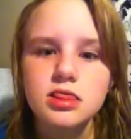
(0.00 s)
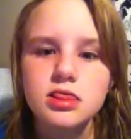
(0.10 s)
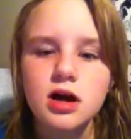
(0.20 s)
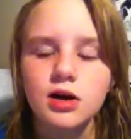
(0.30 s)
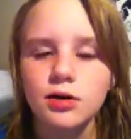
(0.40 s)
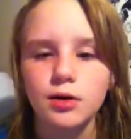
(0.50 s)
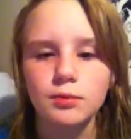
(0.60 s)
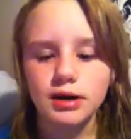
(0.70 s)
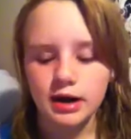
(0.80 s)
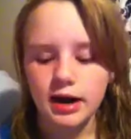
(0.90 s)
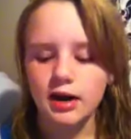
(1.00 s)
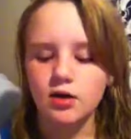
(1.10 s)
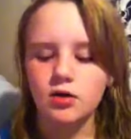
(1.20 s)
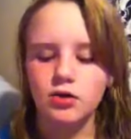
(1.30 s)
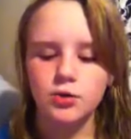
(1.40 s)
I don't know, but it had
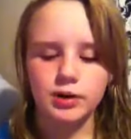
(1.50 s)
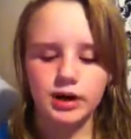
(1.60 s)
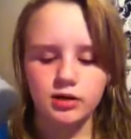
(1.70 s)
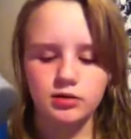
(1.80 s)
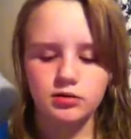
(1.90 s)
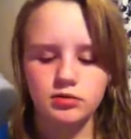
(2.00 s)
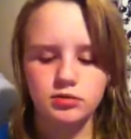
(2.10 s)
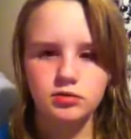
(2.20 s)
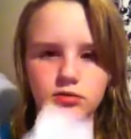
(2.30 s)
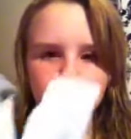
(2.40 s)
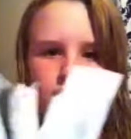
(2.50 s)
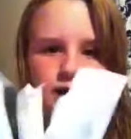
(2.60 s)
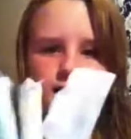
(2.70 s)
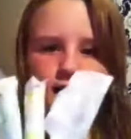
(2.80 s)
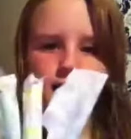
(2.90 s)
all three.
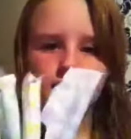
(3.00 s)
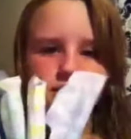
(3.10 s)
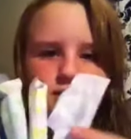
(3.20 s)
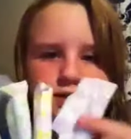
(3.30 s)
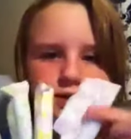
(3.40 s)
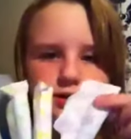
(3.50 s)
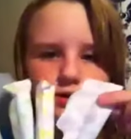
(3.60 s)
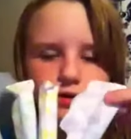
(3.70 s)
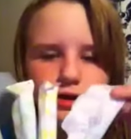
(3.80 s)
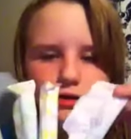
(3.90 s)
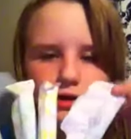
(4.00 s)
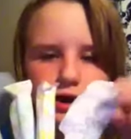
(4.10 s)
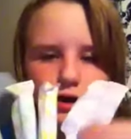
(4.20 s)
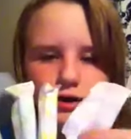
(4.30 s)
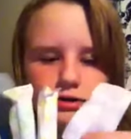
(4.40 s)
And this is
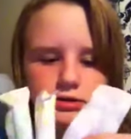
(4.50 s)
light,